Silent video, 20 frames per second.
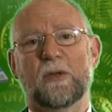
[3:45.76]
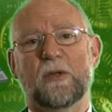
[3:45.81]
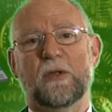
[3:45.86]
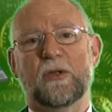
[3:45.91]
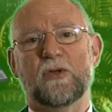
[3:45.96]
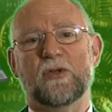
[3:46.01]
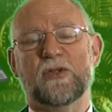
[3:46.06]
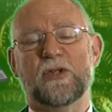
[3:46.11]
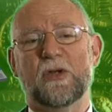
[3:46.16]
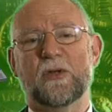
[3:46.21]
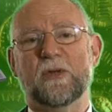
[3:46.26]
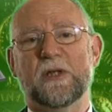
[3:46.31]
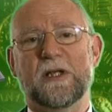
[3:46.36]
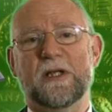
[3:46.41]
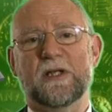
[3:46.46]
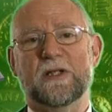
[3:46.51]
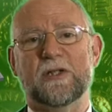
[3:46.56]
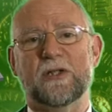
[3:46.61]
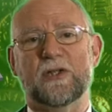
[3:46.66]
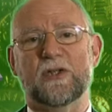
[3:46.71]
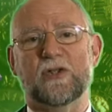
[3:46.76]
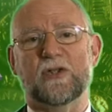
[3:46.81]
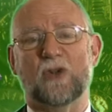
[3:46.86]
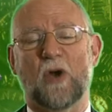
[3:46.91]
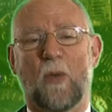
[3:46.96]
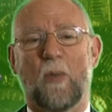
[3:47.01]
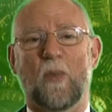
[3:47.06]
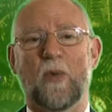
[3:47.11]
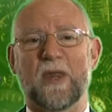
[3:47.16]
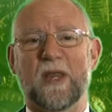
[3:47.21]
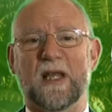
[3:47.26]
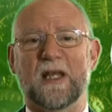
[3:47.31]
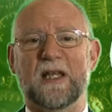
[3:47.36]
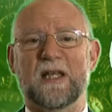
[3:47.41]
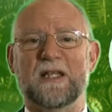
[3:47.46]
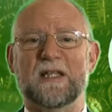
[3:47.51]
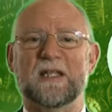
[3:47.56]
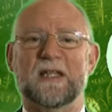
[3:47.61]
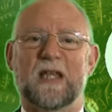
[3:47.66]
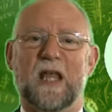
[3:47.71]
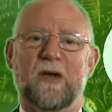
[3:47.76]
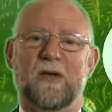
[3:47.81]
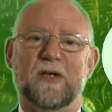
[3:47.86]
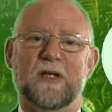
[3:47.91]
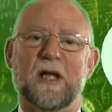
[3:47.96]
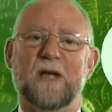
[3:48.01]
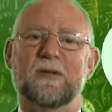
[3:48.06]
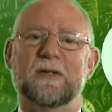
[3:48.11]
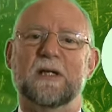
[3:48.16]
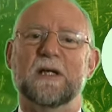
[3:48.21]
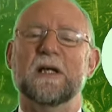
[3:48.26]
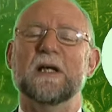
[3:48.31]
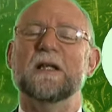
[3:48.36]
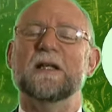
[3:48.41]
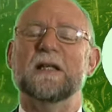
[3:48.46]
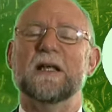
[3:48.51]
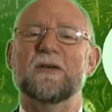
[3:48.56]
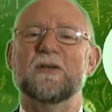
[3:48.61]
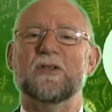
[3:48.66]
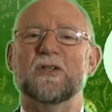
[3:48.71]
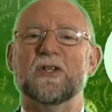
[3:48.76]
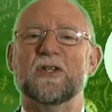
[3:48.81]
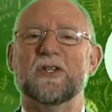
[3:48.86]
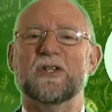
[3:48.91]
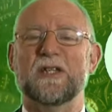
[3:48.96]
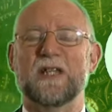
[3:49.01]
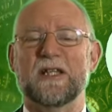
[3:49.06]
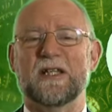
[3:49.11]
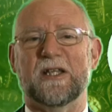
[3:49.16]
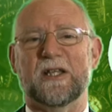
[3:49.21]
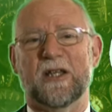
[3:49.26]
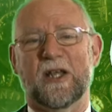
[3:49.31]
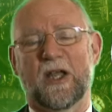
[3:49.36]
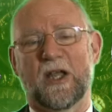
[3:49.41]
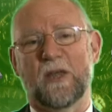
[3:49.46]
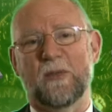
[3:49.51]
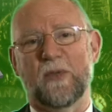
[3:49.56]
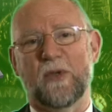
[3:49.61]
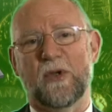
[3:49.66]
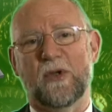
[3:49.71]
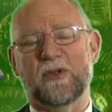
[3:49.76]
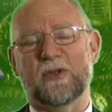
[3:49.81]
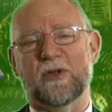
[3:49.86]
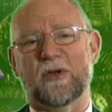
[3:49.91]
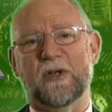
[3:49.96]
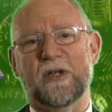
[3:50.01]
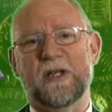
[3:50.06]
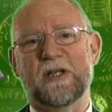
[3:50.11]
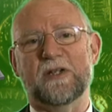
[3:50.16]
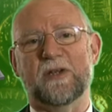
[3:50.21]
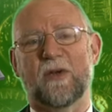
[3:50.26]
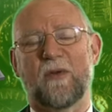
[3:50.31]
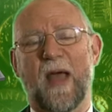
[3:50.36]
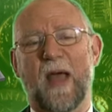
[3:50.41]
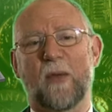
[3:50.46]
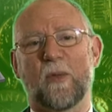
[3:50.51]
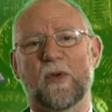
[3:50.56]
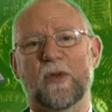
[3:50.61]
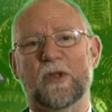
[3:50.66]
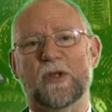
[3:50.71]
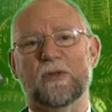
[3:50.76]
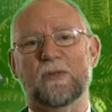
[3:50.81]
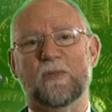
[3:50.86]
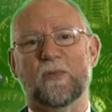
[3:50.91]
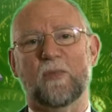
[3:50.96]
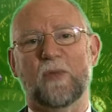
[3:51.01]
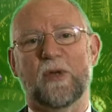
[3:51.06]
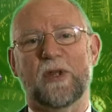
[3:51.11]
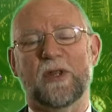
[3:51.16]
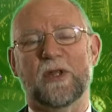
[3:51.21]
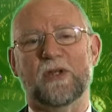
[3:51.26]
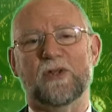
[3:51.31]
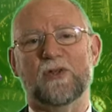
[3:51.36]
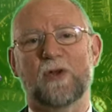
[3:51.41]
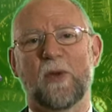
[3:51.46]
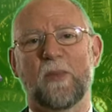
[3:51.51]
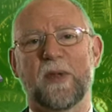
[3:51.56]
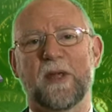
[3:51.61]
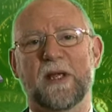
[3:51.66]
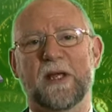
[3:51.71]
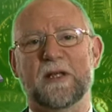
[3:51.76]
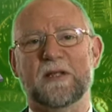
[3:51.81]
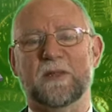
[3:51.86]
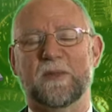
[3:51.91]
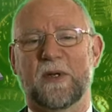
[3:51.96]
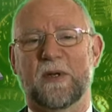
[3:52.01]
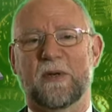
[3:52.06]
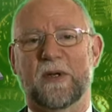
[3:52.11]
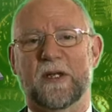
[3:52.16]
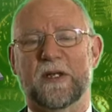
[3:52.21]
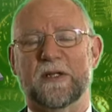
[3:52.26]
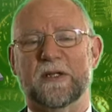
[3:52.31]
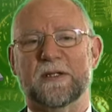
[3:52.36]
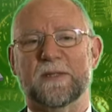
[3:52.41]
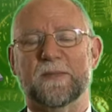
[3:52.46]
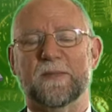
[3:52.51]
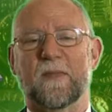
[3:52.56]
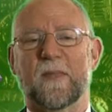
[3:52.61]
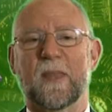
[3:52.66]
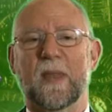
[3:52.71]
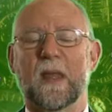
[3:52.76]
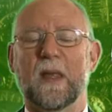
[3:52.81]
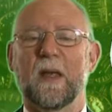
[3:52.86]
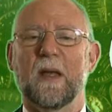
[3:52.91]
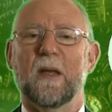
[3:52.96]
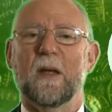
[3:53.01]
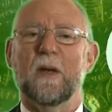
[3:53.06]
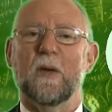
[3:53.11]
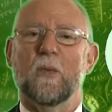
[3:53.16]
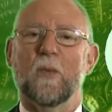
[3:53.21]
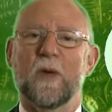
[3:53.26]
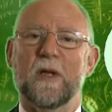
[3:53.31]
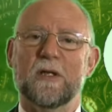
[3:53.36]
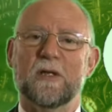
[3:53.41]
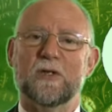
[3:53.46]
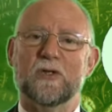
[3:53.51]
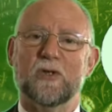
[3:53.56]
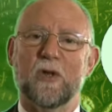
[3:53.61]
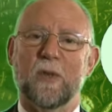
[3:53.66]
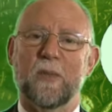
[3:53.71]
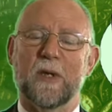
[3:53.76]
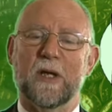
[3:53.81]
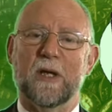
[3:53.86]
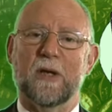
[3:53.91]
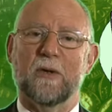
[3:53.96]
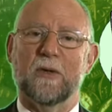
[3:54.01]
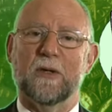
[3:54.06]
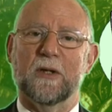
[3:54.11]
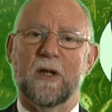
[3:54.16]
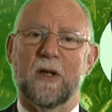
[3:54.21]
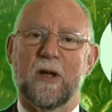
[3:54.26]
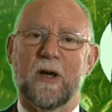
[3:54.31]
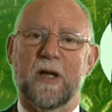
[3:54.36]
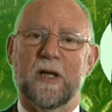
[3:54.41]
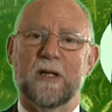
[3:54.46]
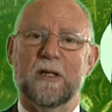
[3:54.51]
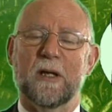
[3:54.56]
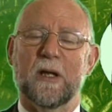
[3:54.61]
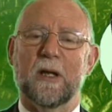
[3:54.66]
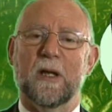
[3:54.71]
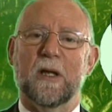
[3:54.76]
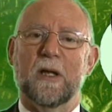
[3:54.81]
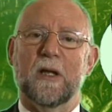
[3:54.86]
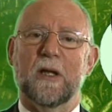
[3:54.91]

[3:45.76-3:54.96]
You still need to shop with a list though. Don't just sit at the computer and interact with the shopping experience. When you're shopping online,